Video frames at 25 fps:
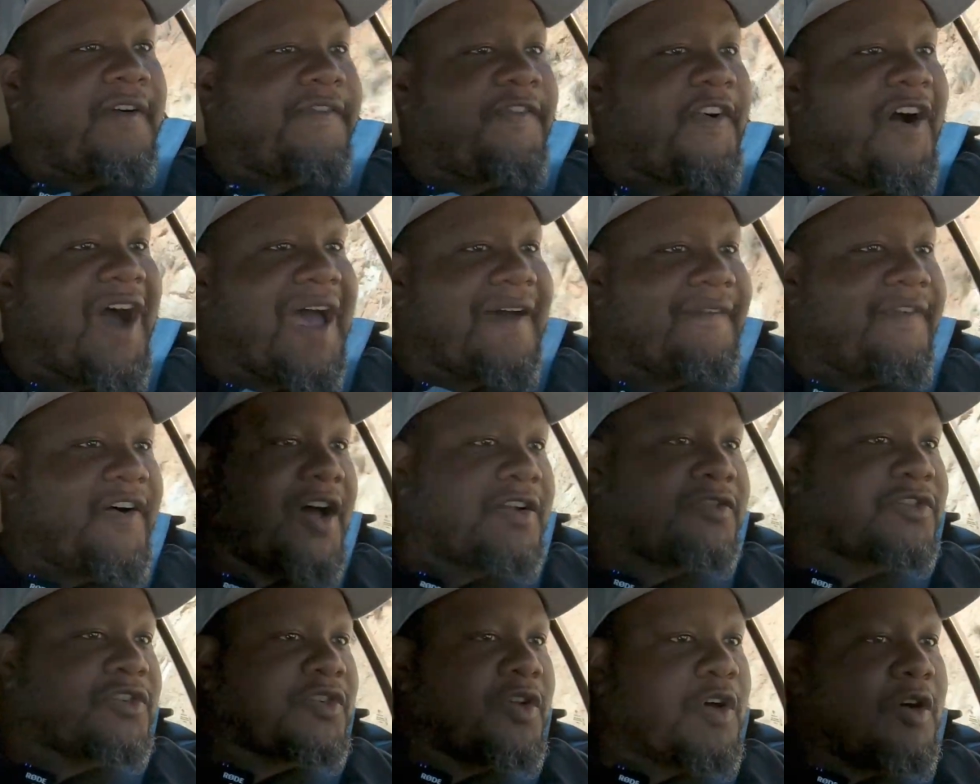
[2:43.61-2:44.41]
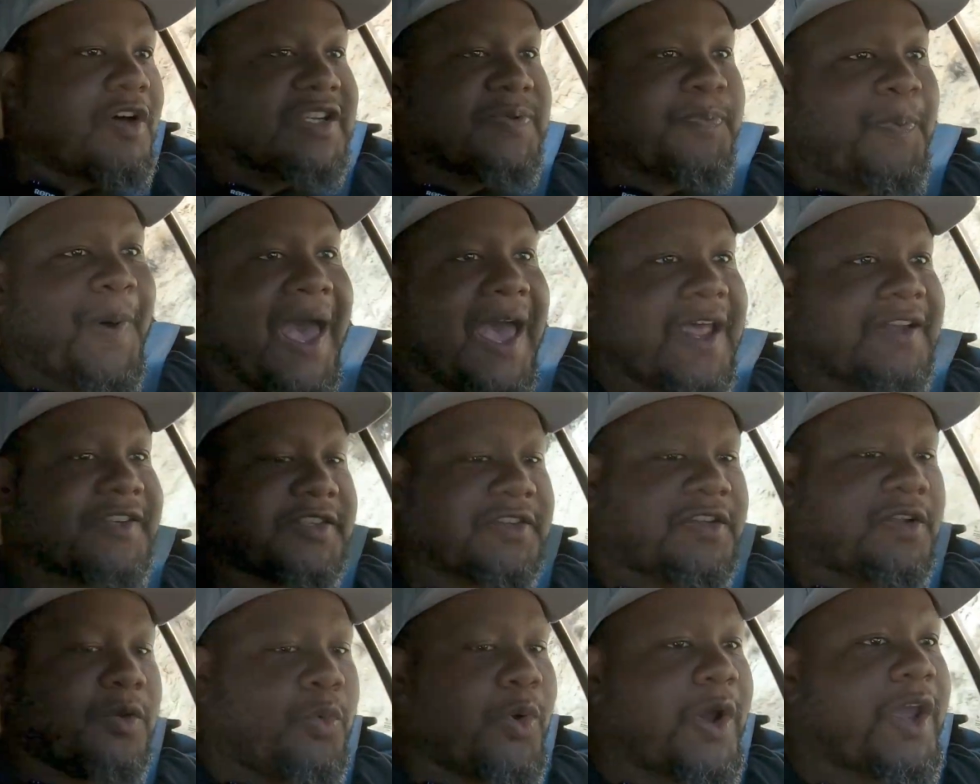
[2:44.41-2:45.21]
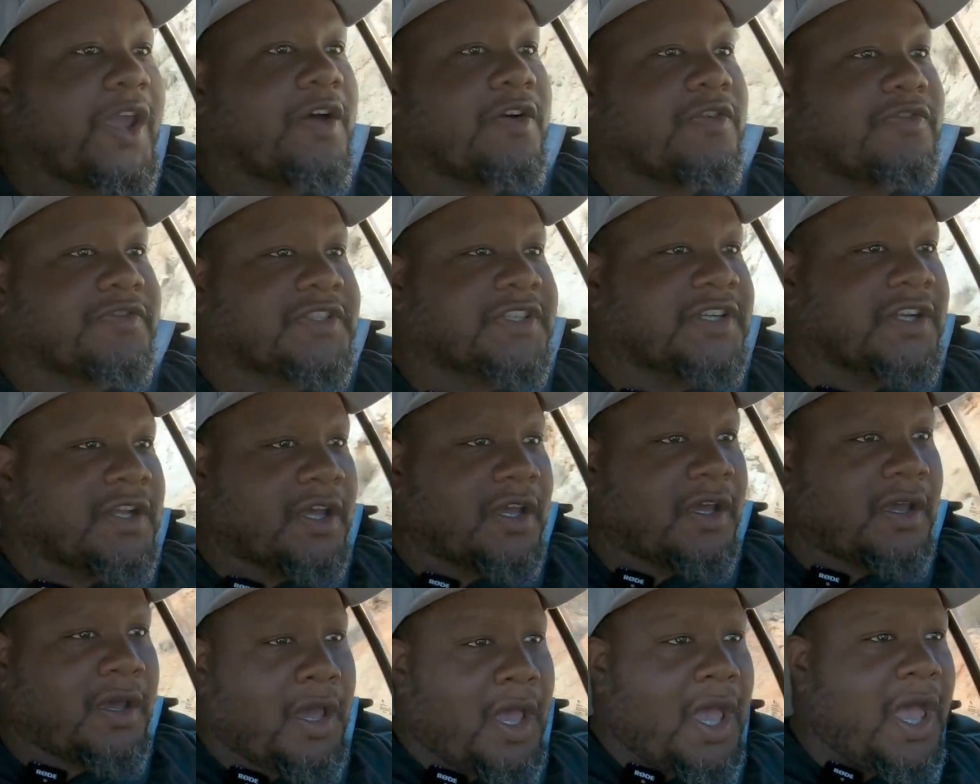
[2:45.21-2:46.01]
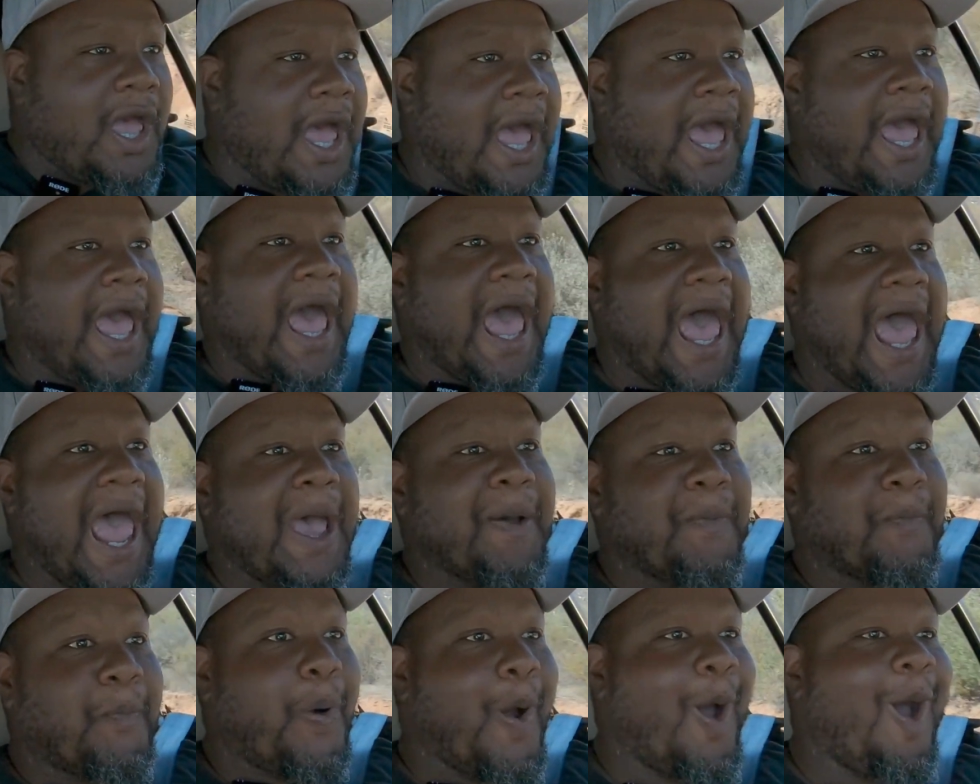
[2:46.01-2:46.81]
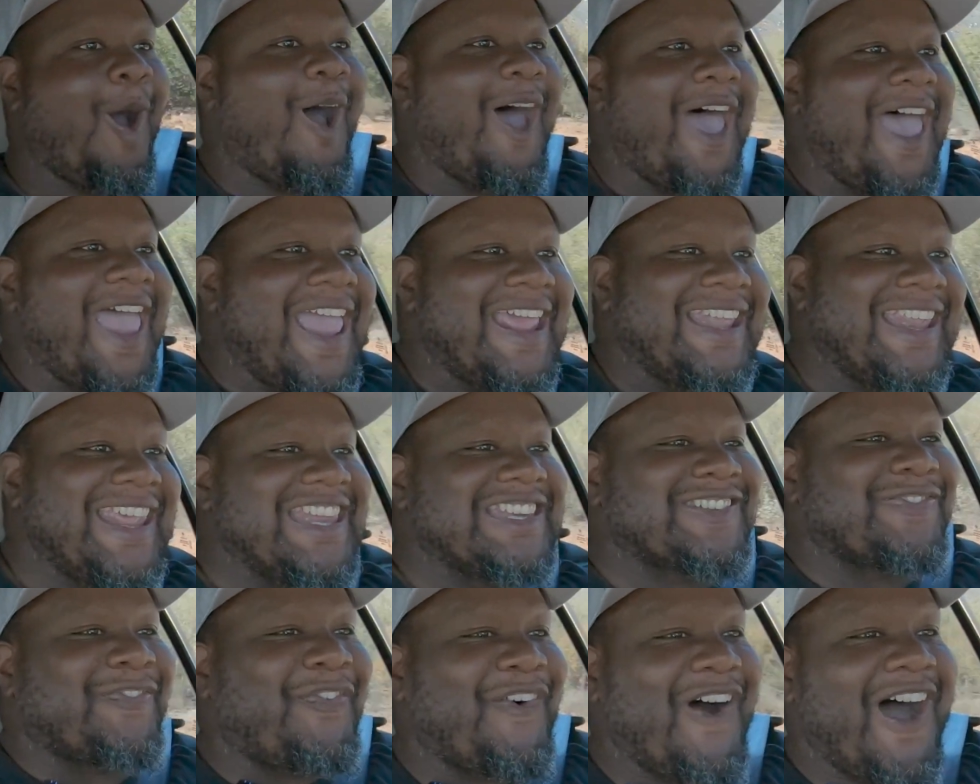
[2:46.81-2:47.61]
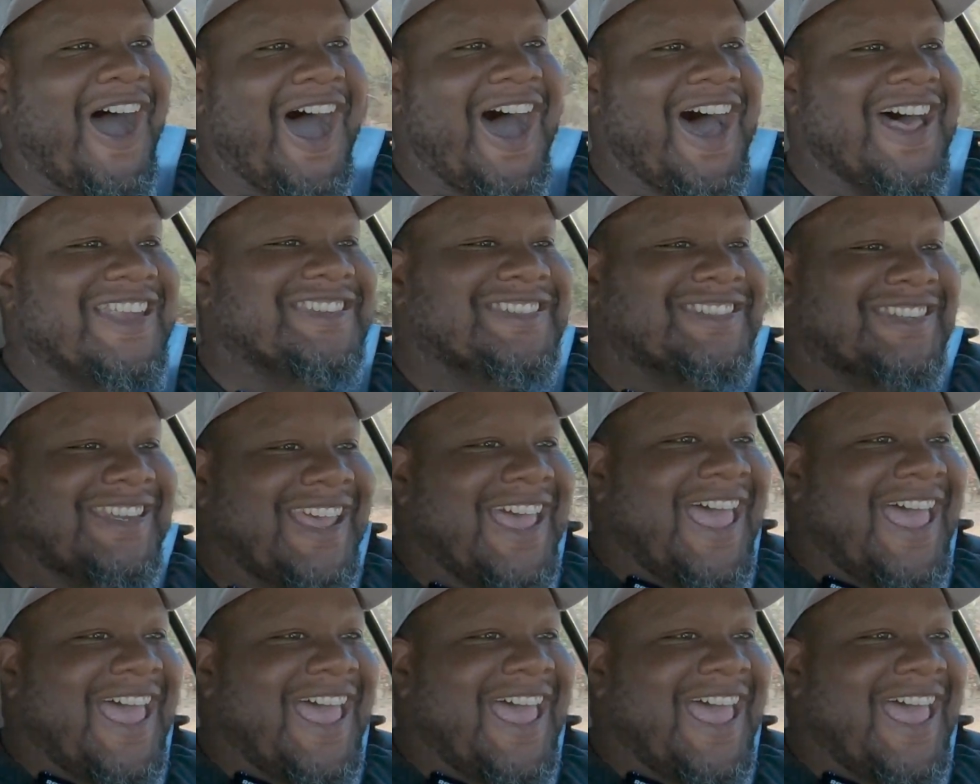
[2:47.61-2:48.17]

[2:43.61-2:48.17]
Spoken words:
500 horsepower to the wheels, and boy, it is fast!